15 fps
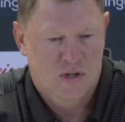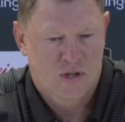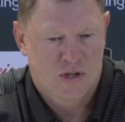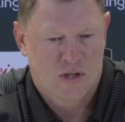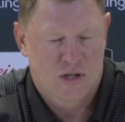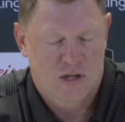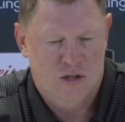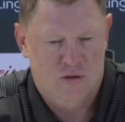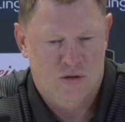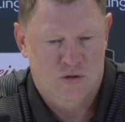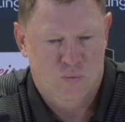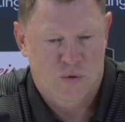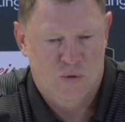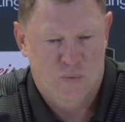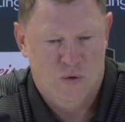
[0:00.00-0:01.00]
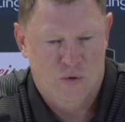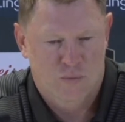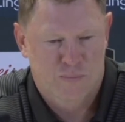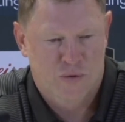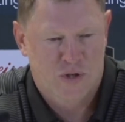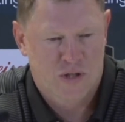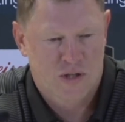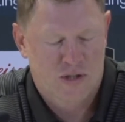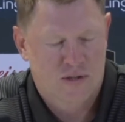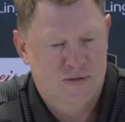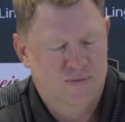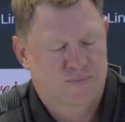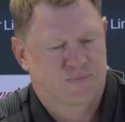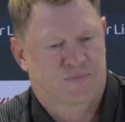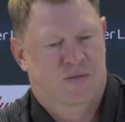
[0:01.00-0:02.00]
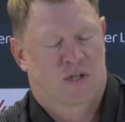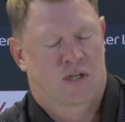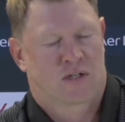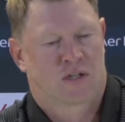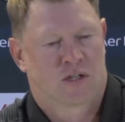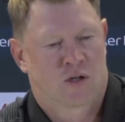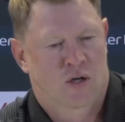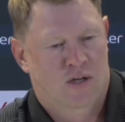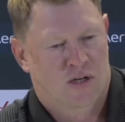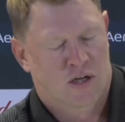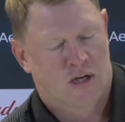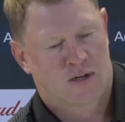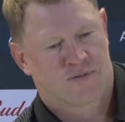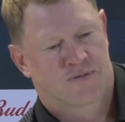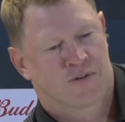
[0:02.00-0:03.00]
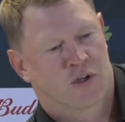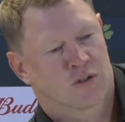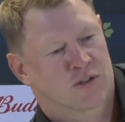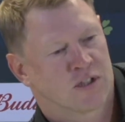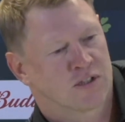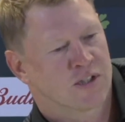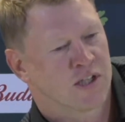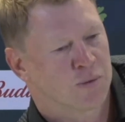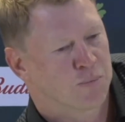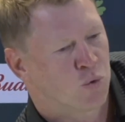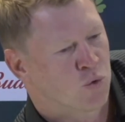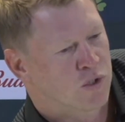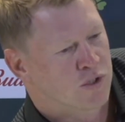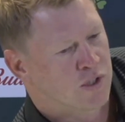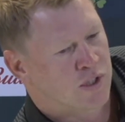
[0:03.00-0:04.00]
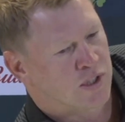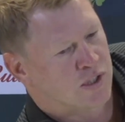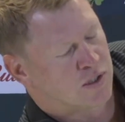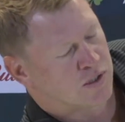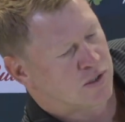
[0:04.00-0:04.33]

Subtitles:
it, the way we were playing, you know, I felt at that point like